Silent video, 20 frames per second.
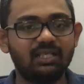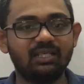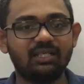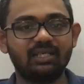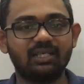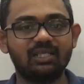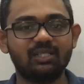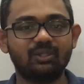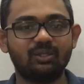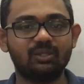
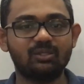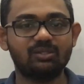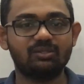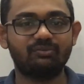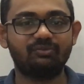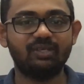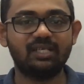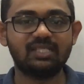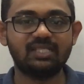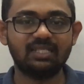Lanka is also
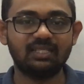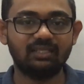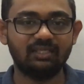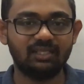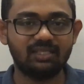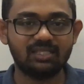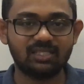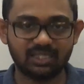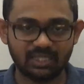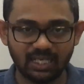facing
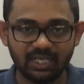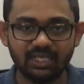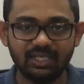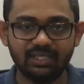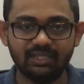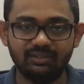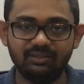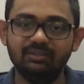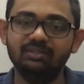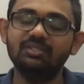this
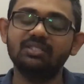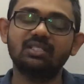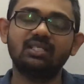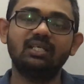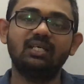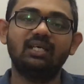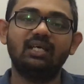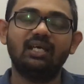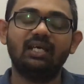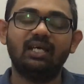challenge,
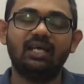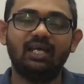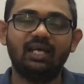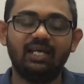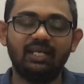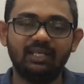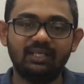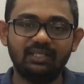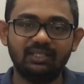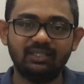
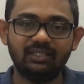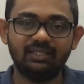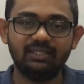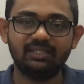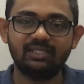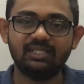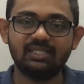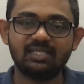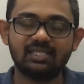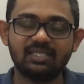and
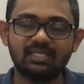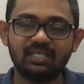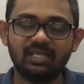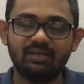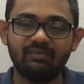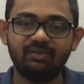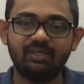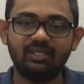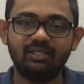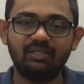it is
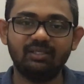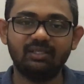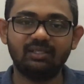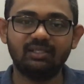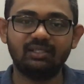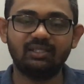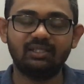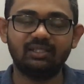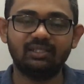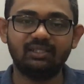
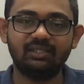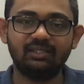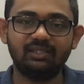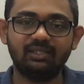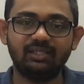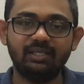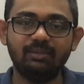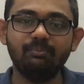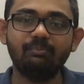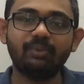having
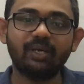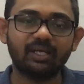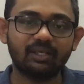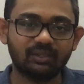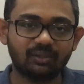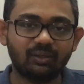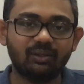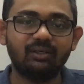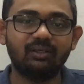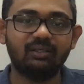
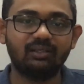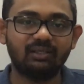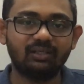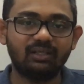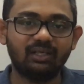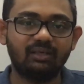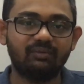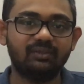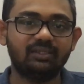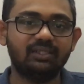impact on
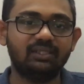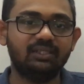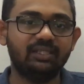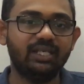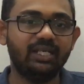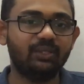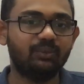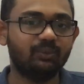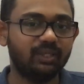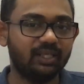our
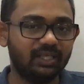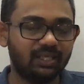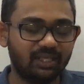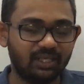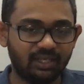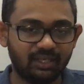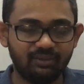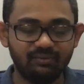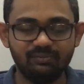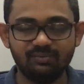day-to-day
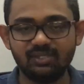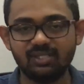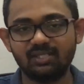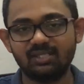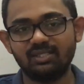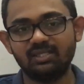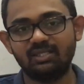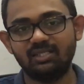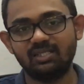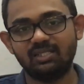
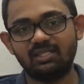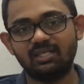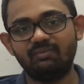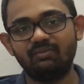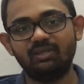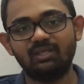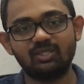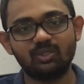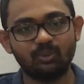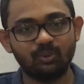lives. It is
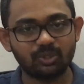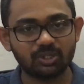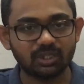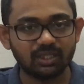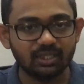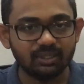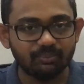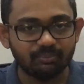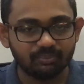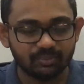having a
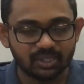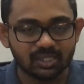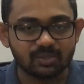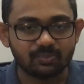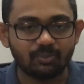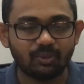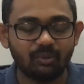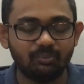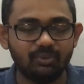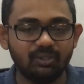social this
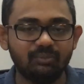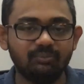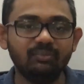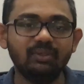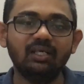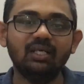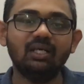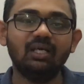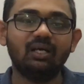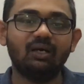
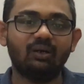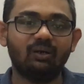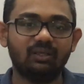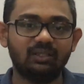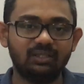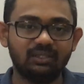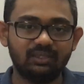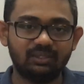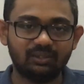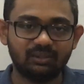problem, or
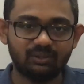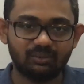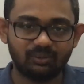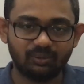the